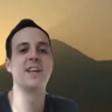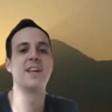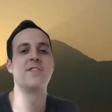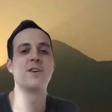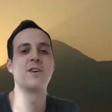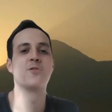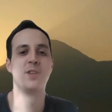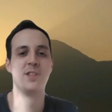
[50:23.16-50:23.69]
that's
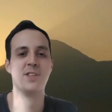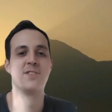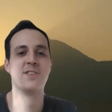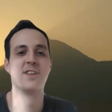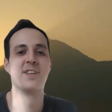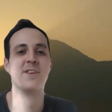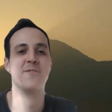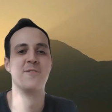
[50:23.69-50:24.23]
actually the
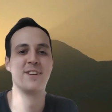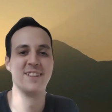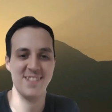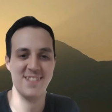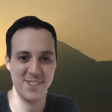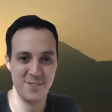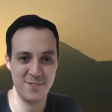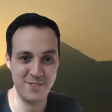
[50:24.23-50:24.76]

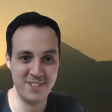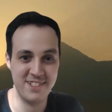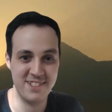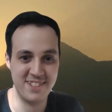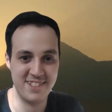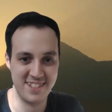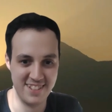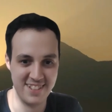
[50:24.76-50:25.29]
significance of
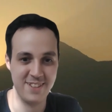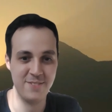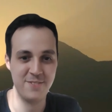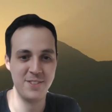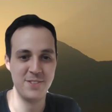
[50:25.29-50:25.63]
this. Yes.